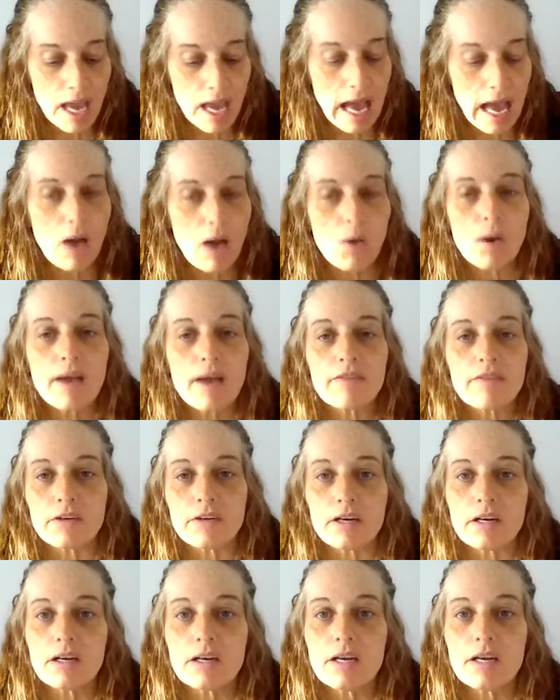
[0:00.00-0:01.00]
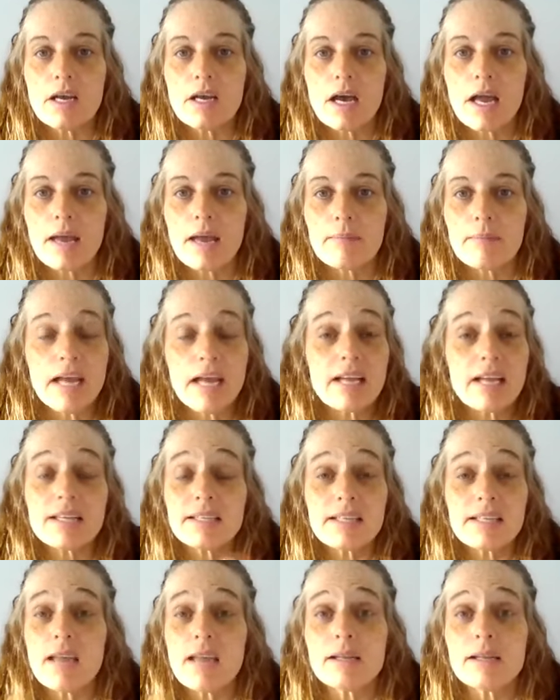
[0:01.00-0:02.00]
However, um, and
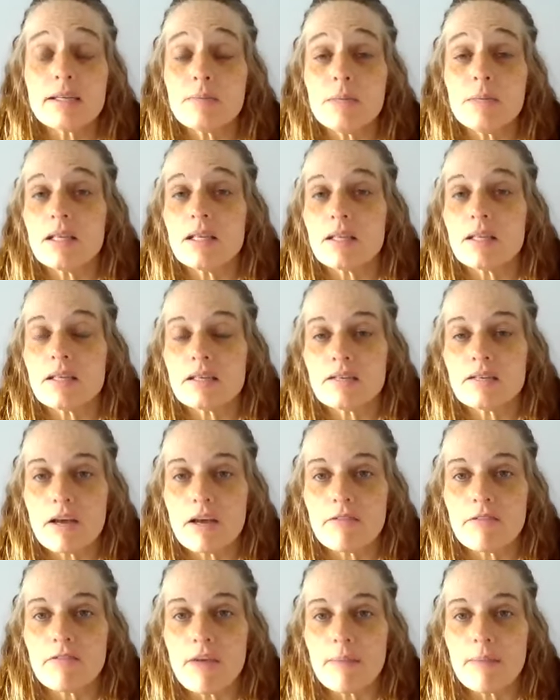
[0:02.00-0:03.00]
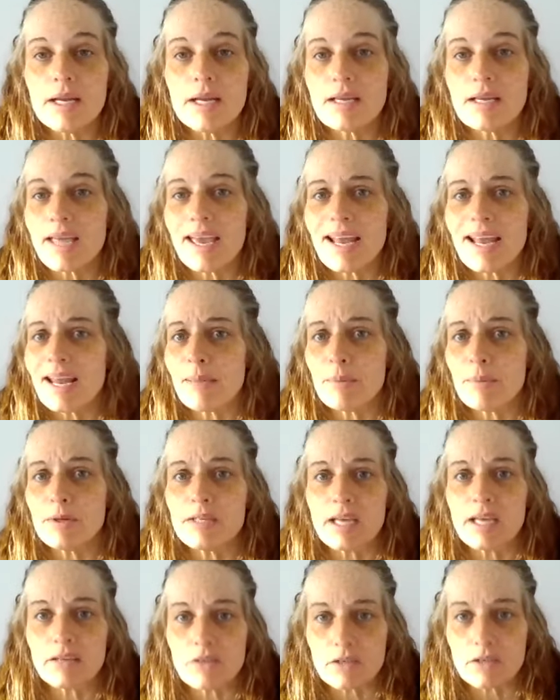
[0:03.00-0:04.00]
it's nay to mean that the divine feminine can eh,
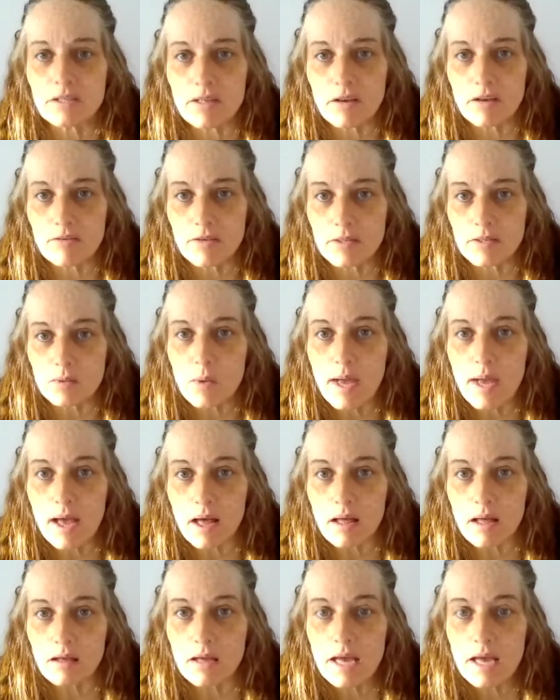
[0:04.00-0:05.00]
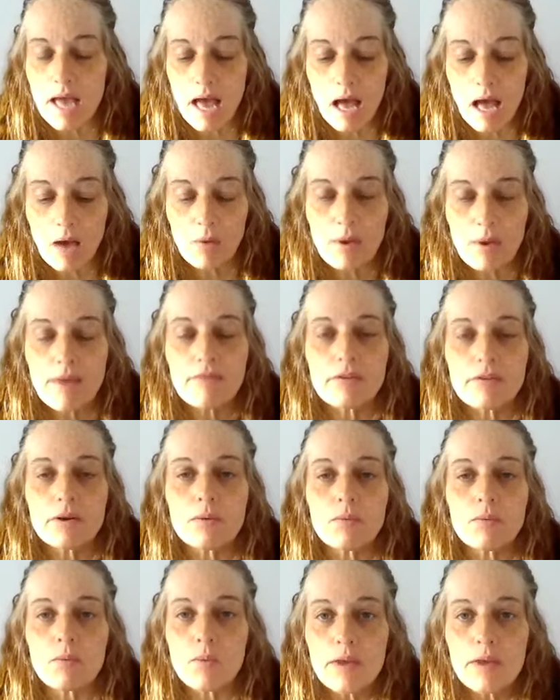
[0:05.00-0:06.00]
protect herself as well. However,
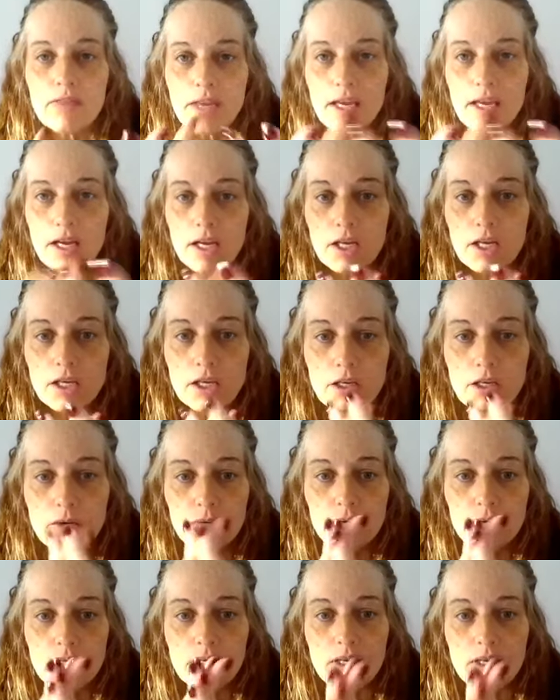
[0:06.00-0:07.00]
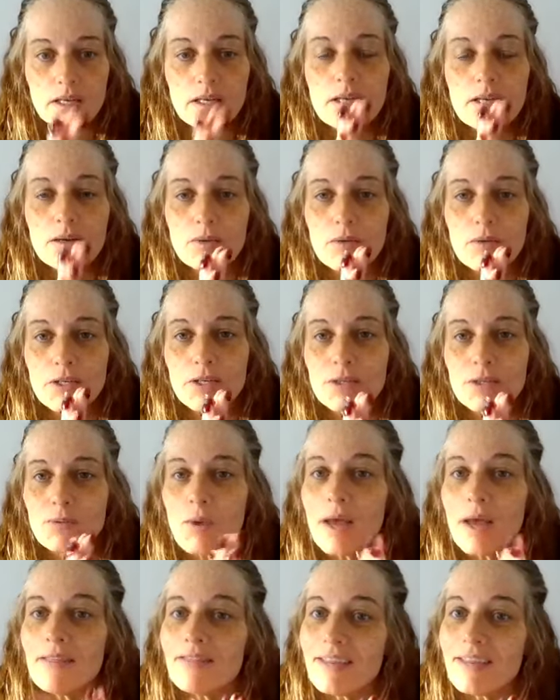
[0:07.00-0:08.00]
within union, which is
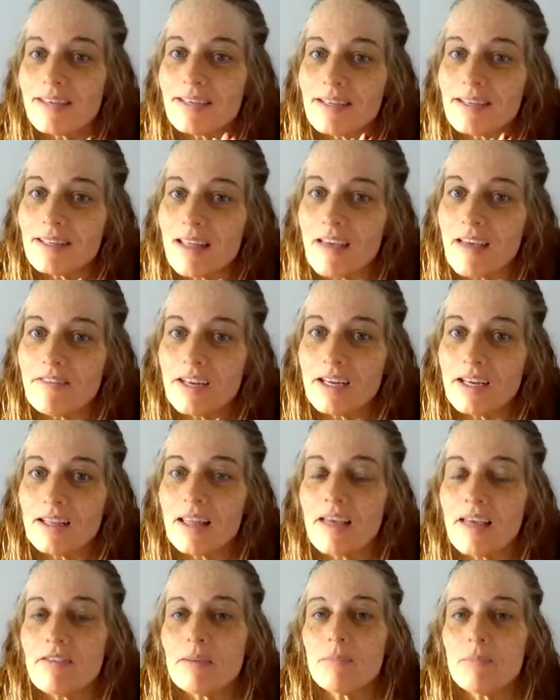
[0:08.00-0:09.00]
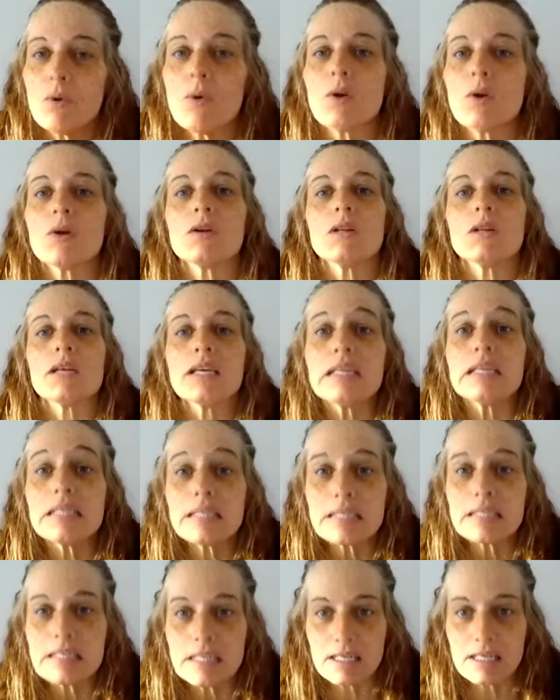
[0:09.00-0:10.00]
what this 1111 portal
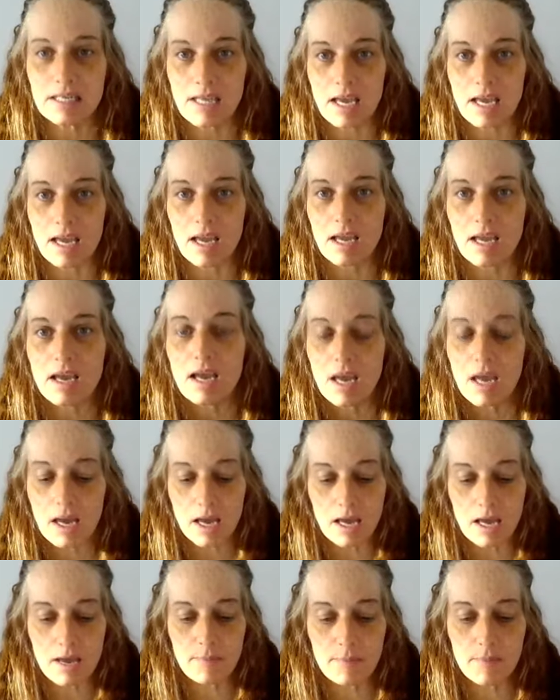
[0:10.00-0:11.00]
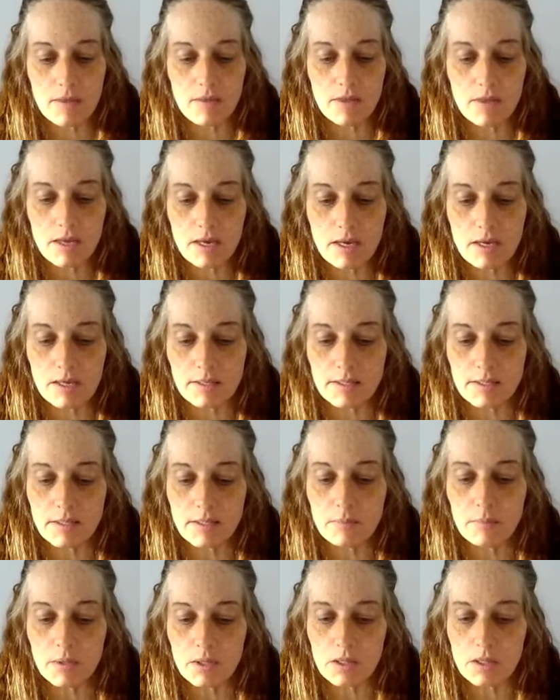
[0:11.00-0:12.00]
is today, um, the
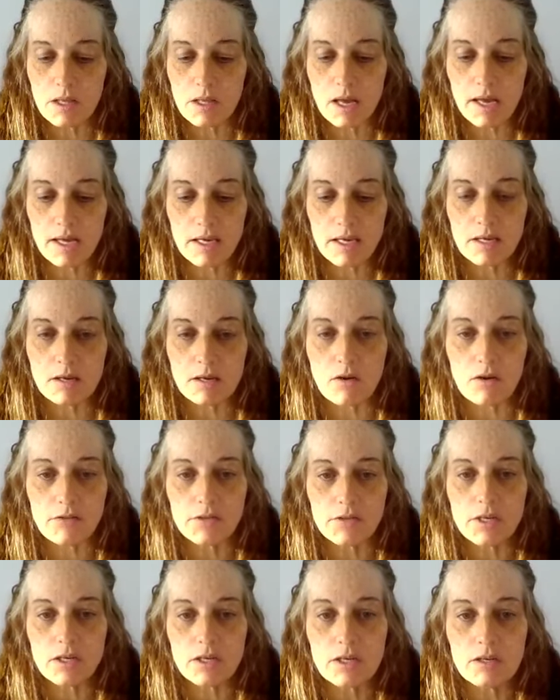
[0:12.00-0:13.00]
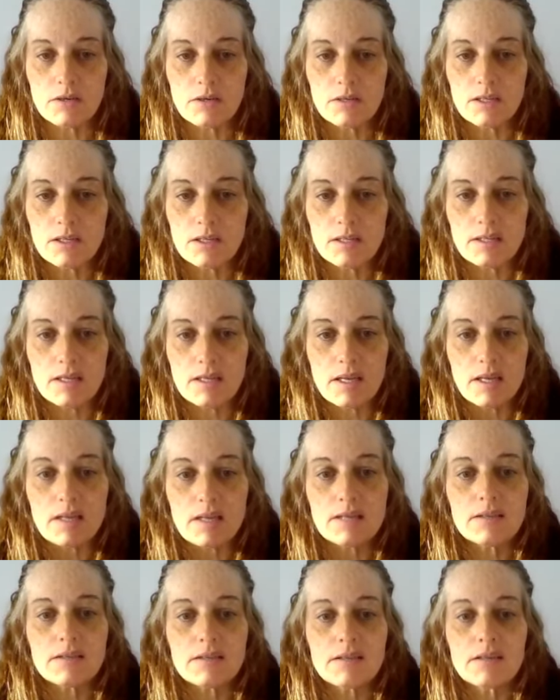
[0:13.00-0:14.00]
symbol I often use is
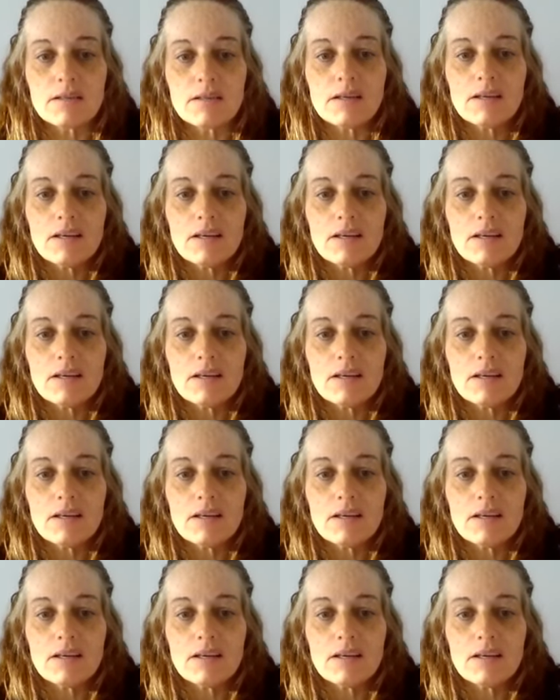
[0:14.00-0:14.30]
this.